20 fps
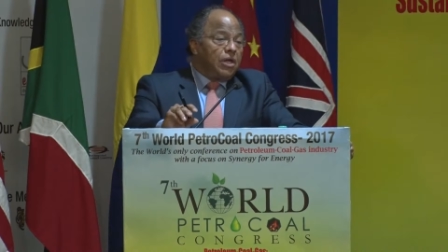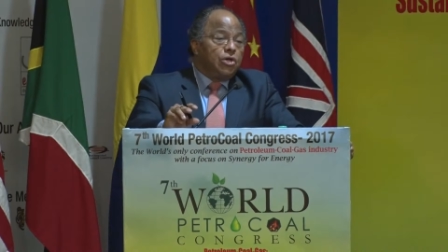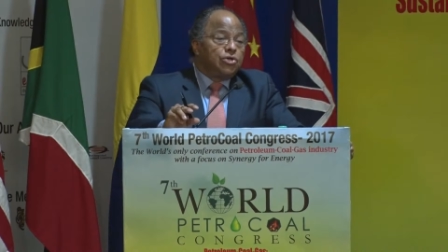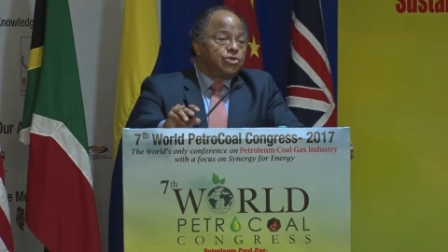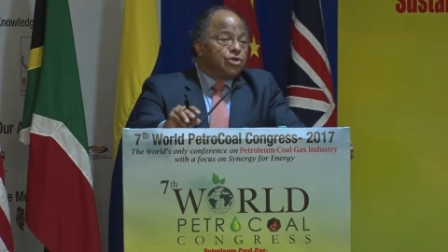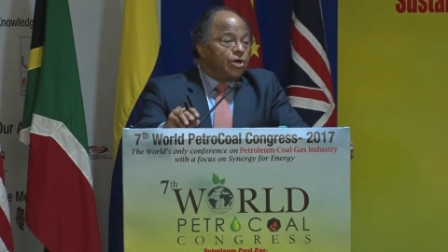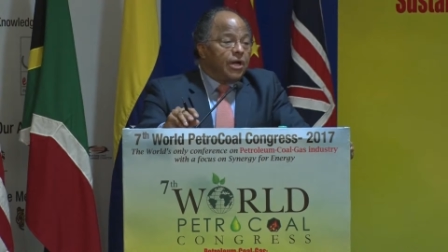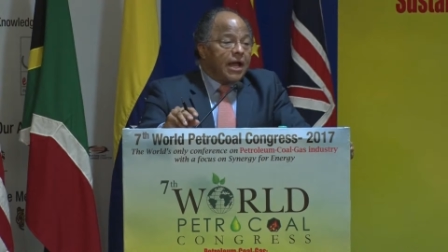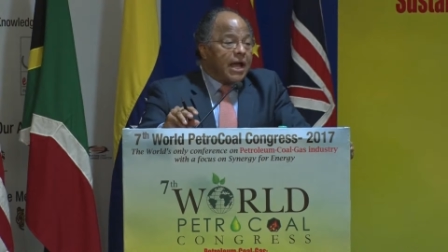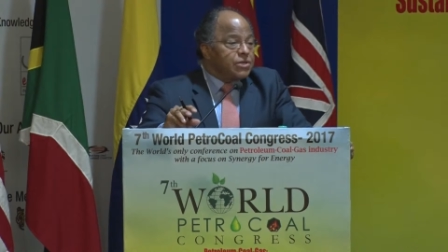
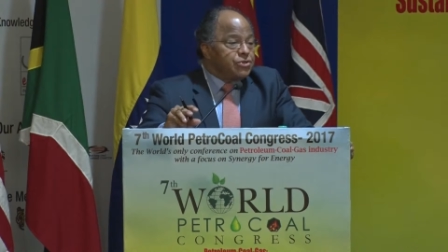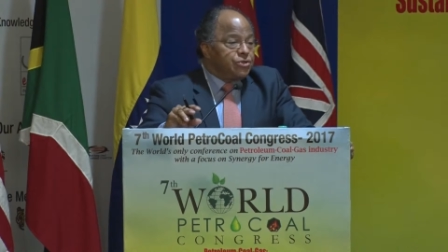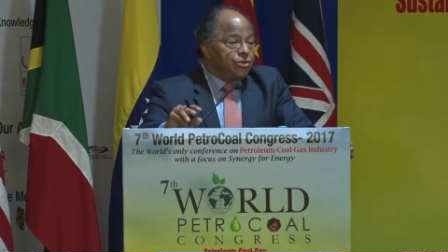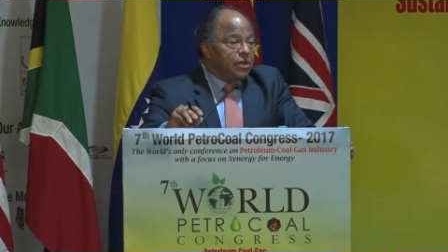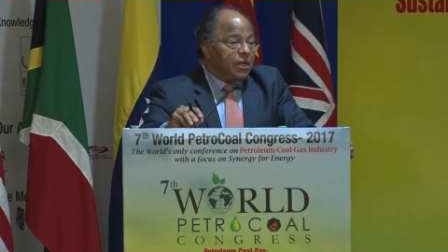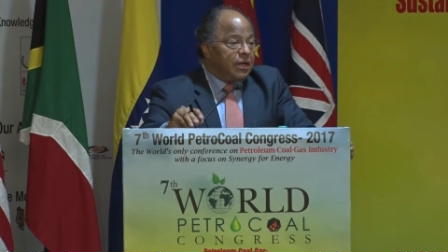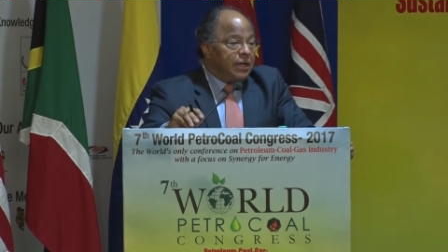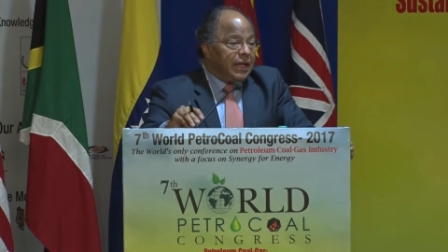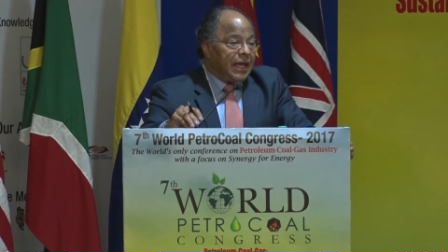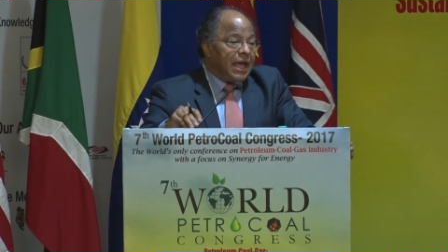
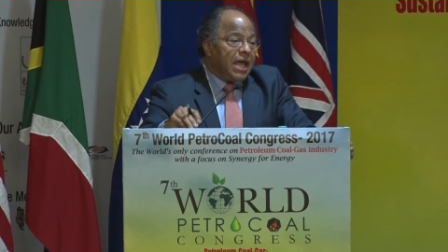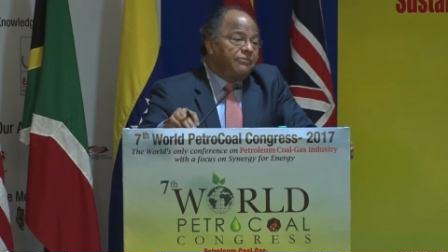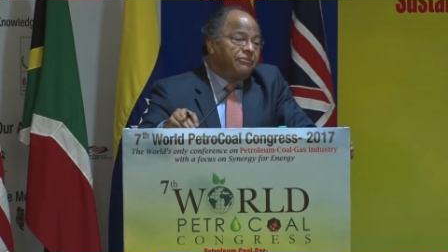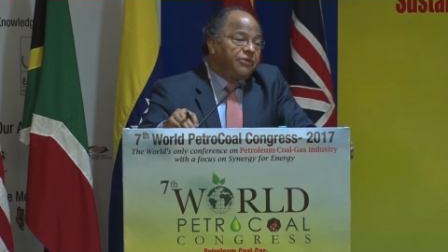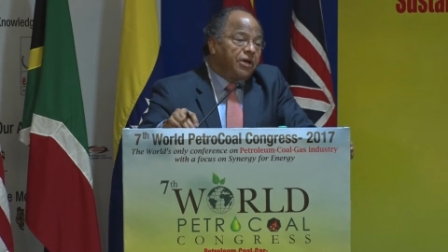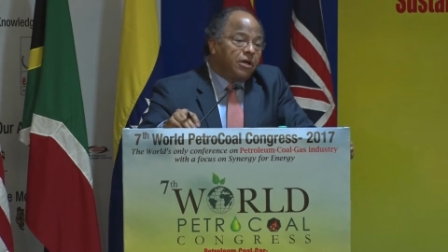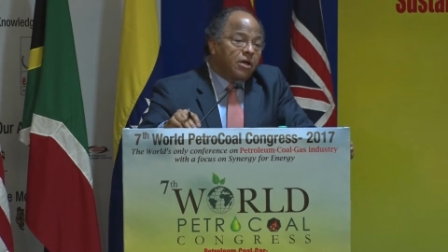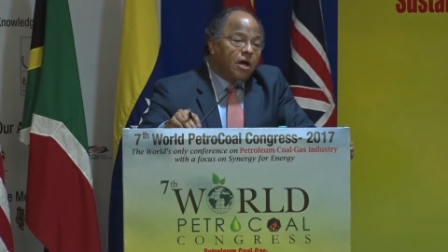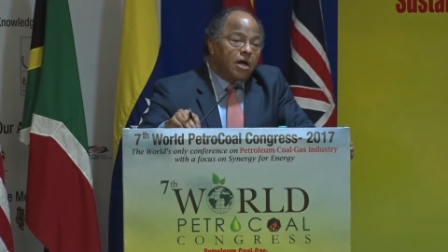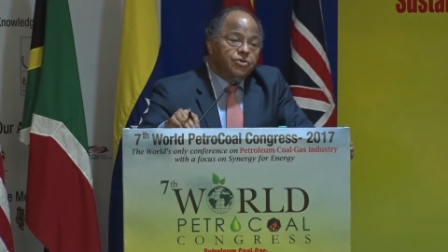internationally,
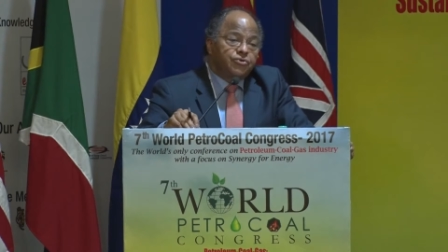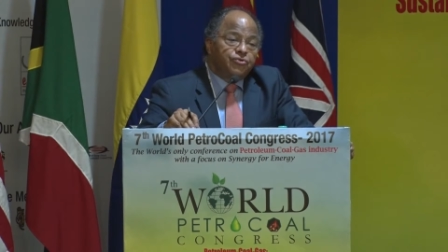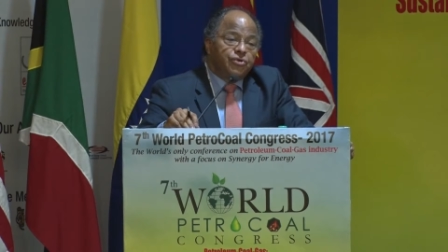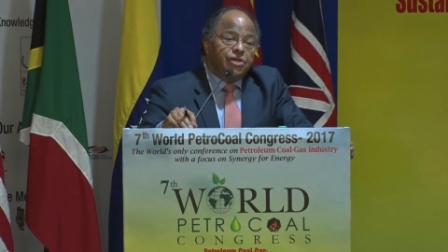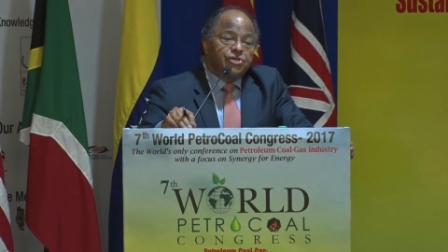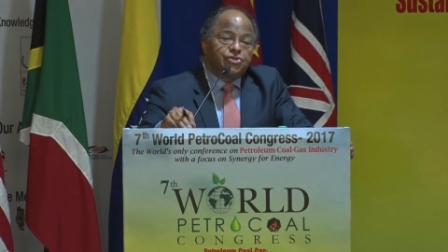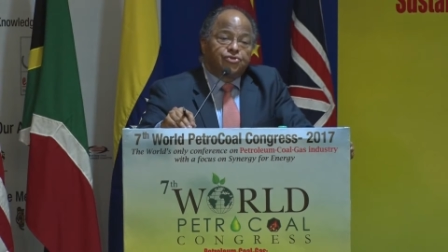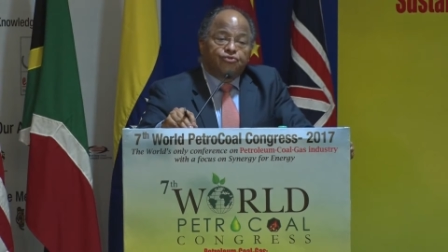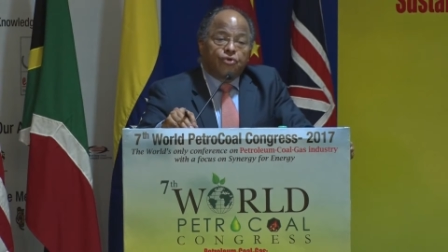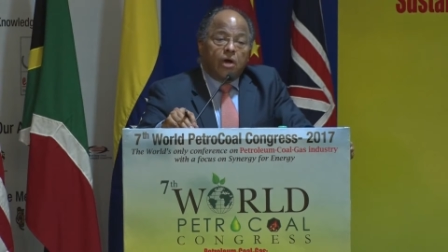every
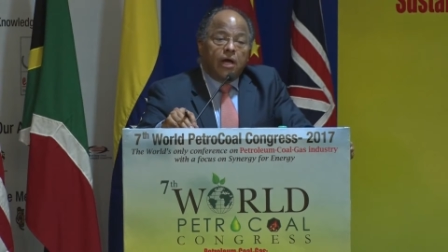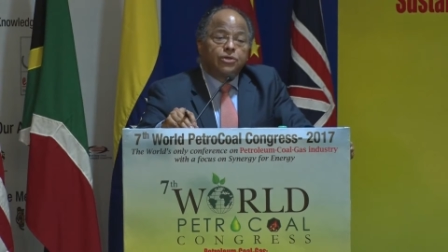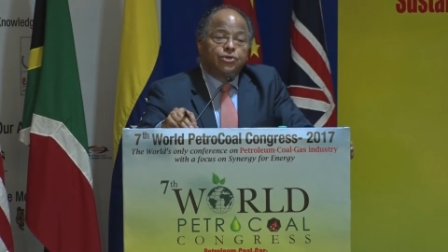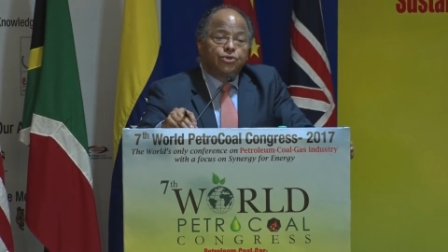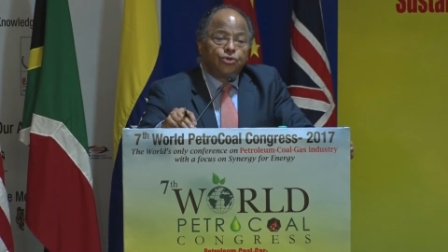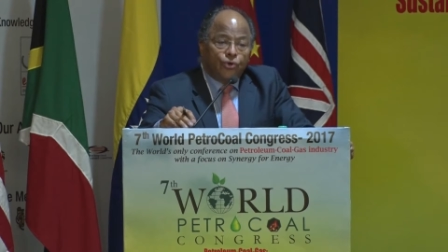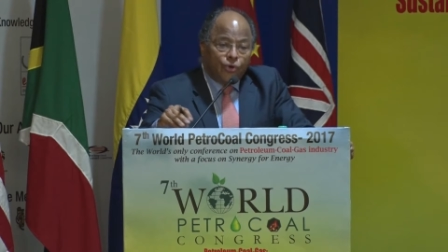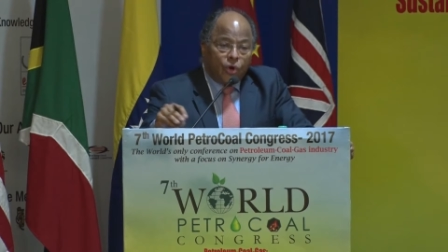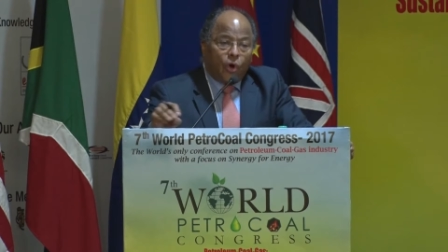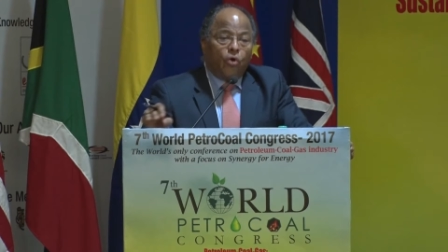country is
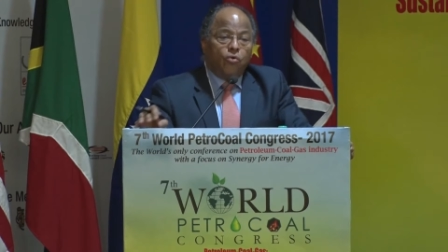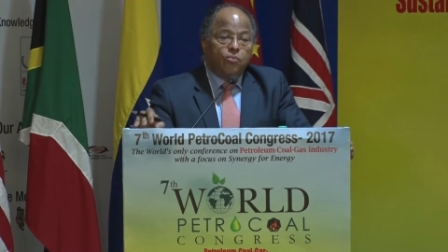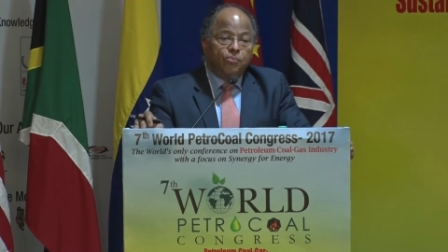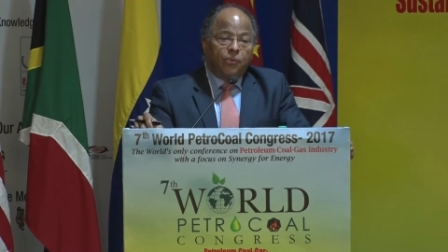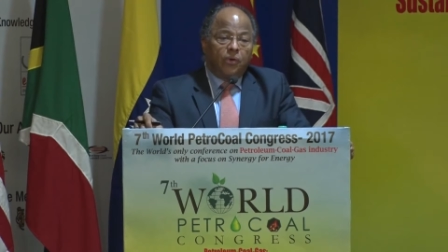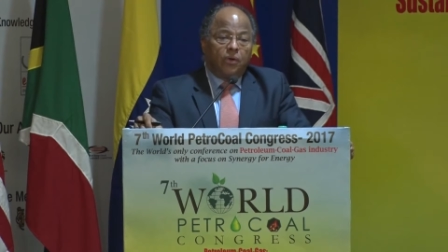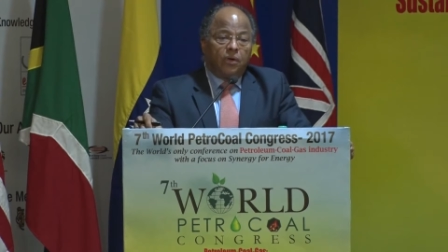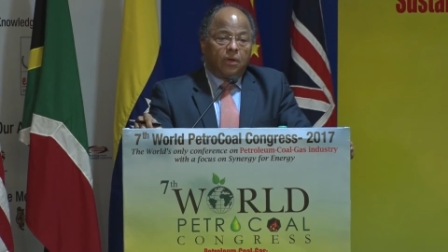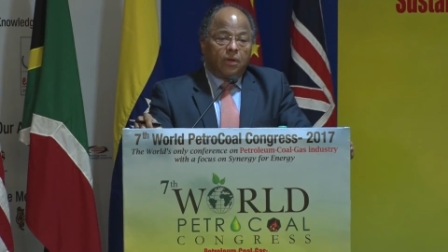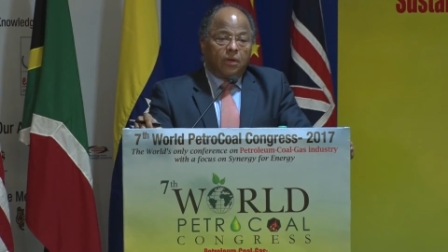trying to
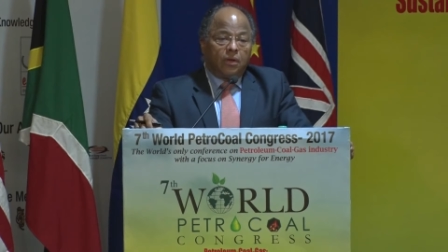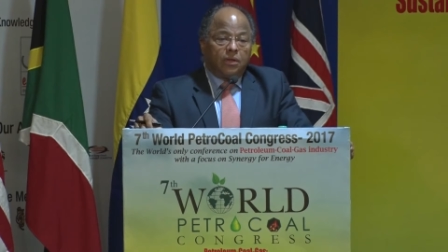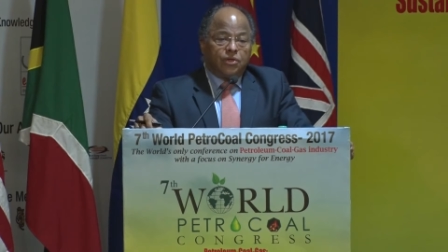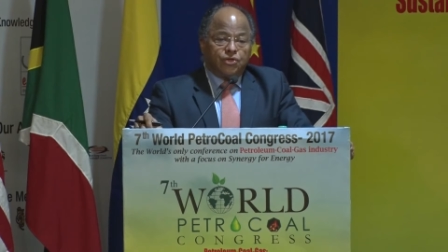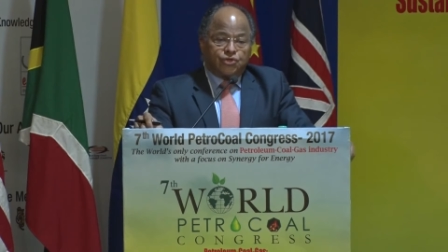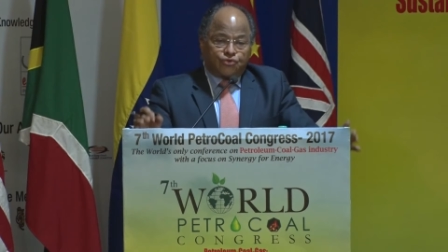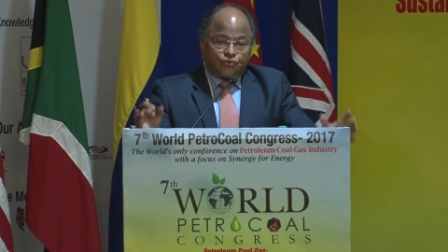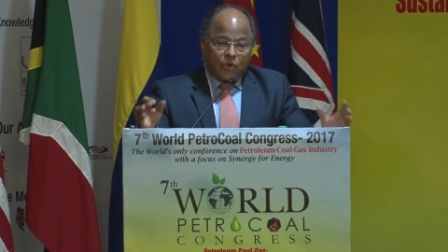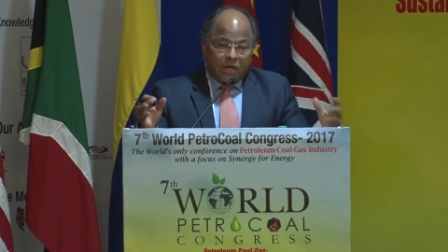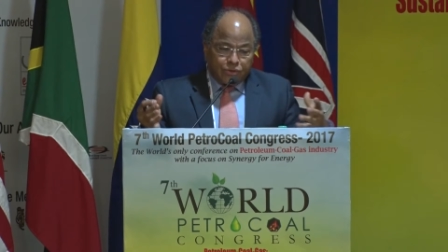cope,
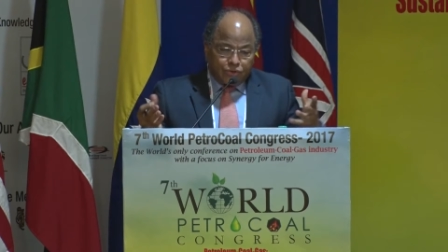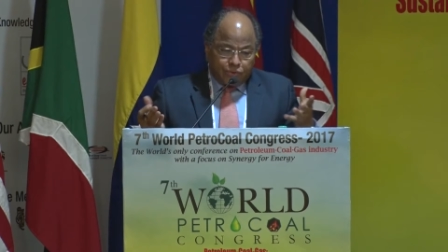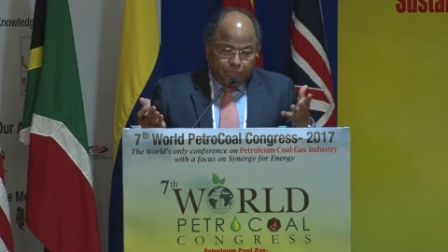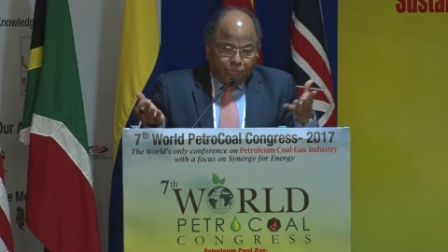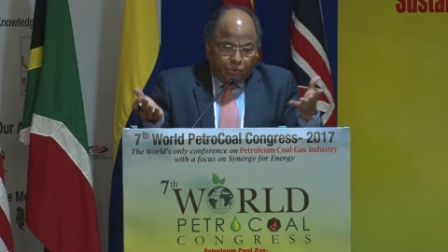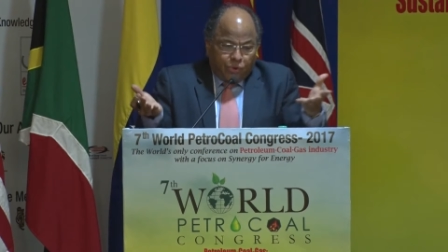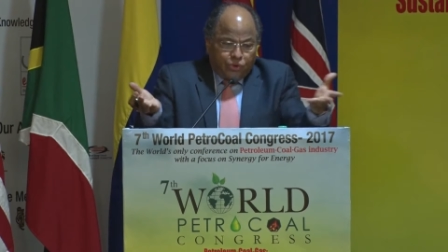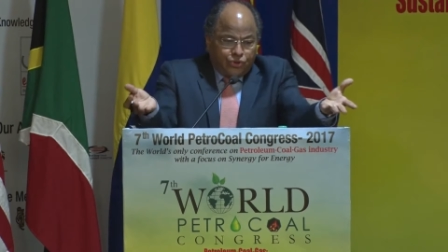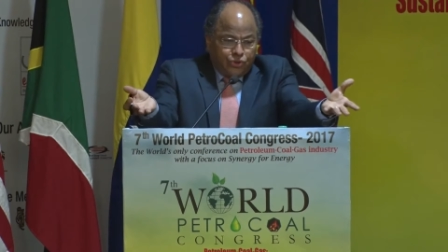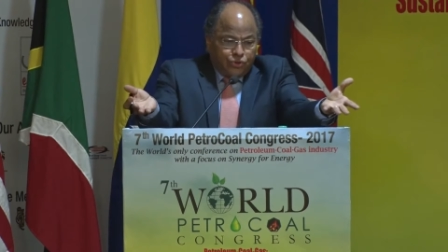is trying
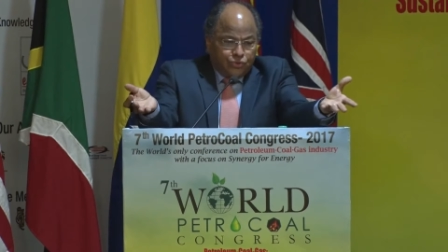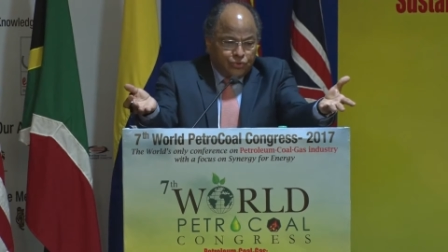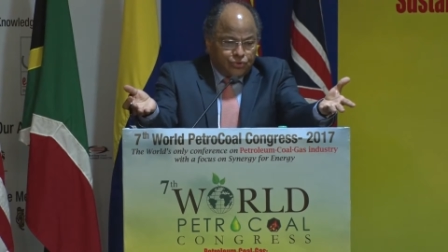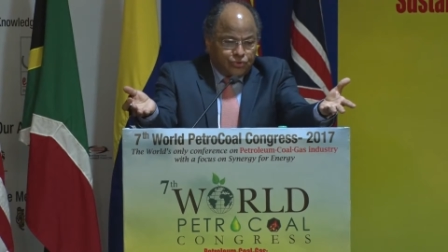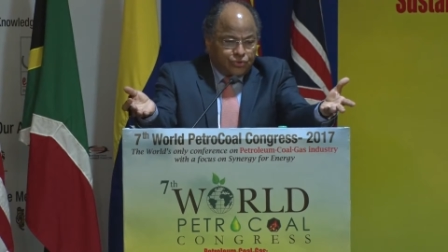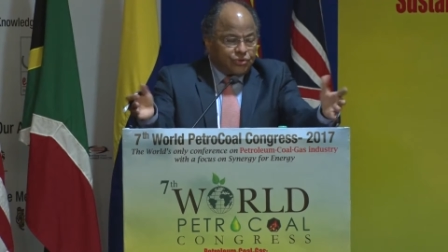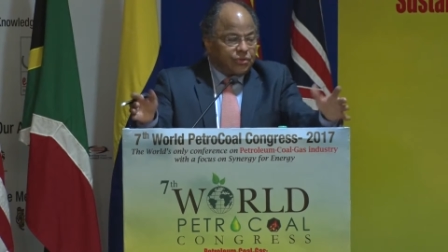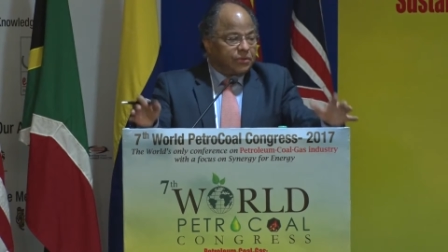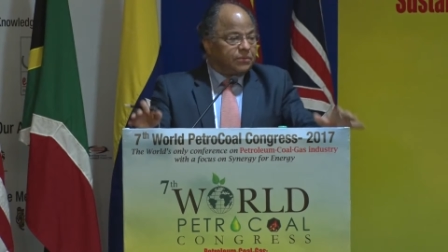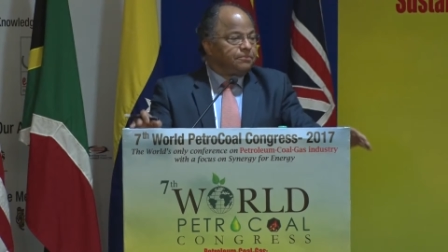to
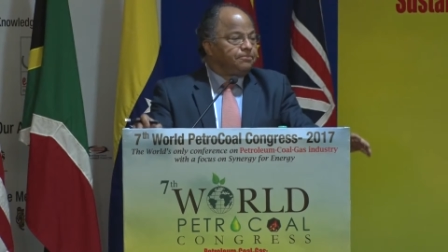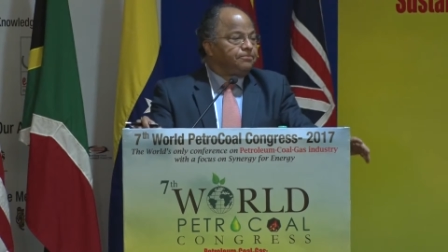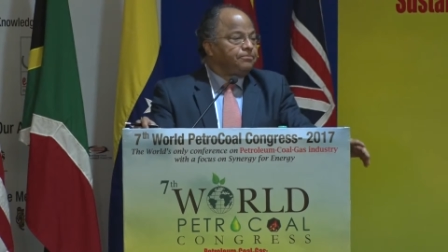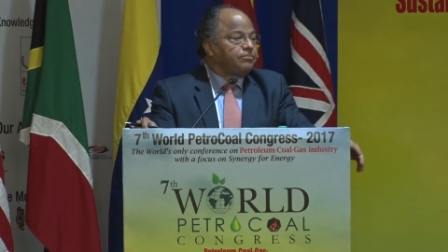produce